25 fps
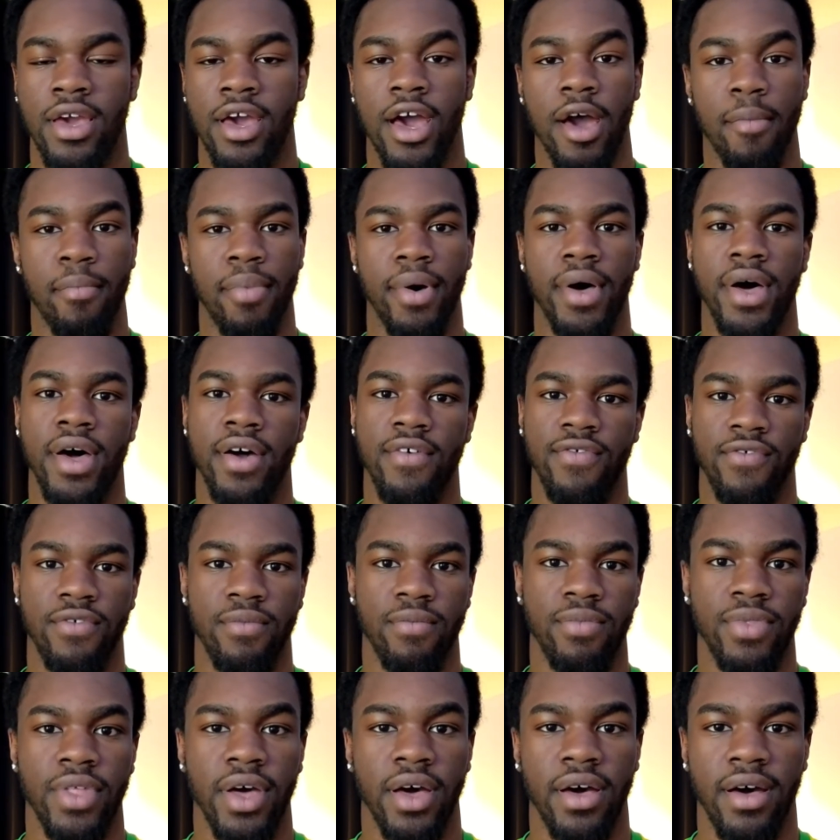apart
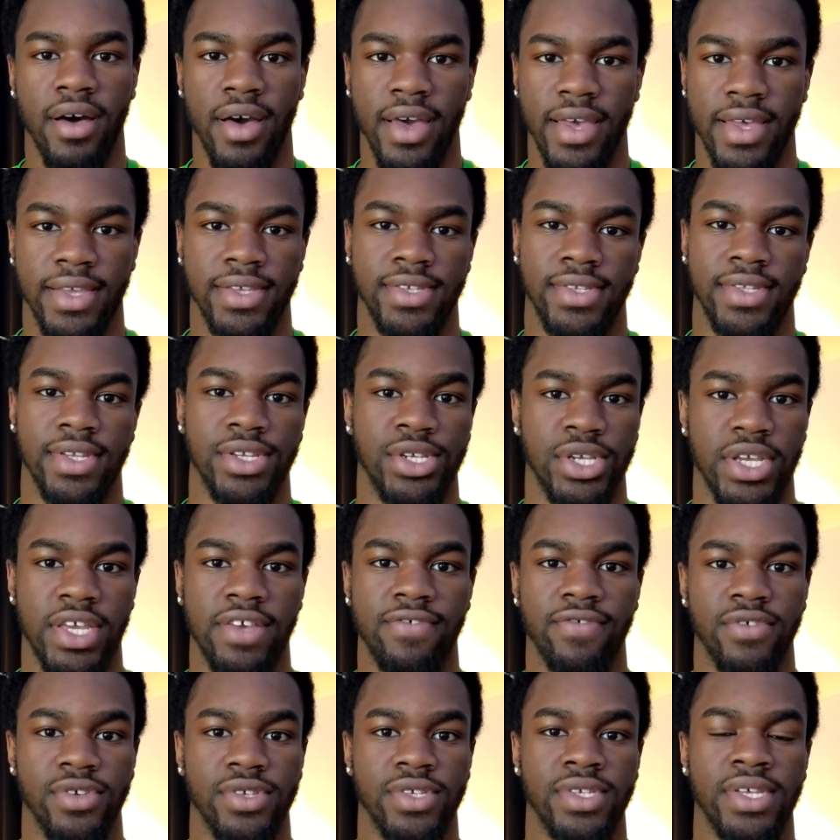from the highest
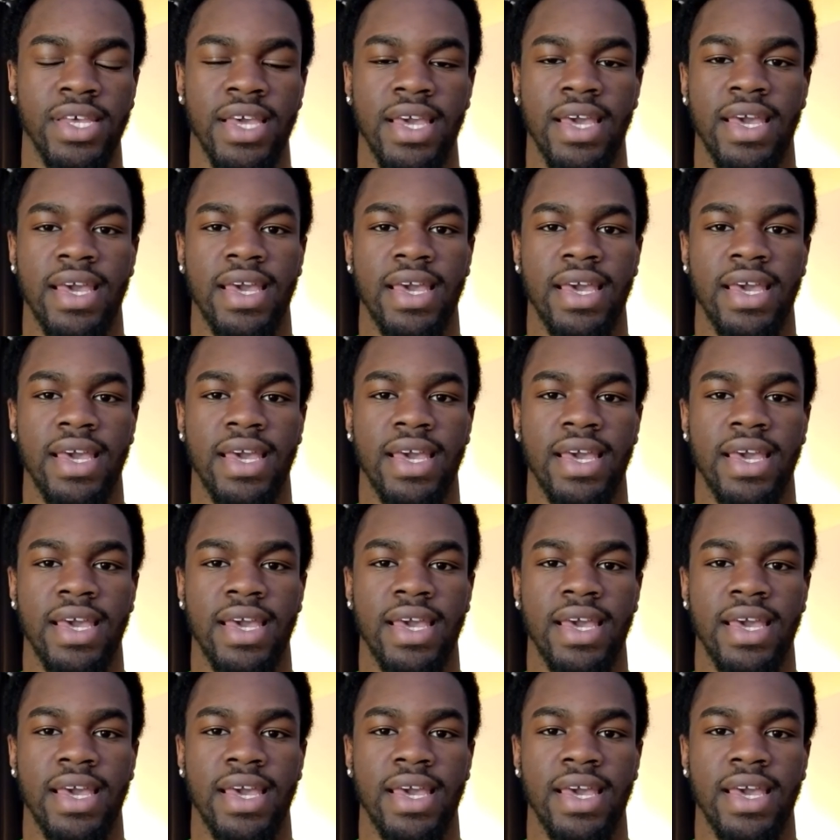achievers,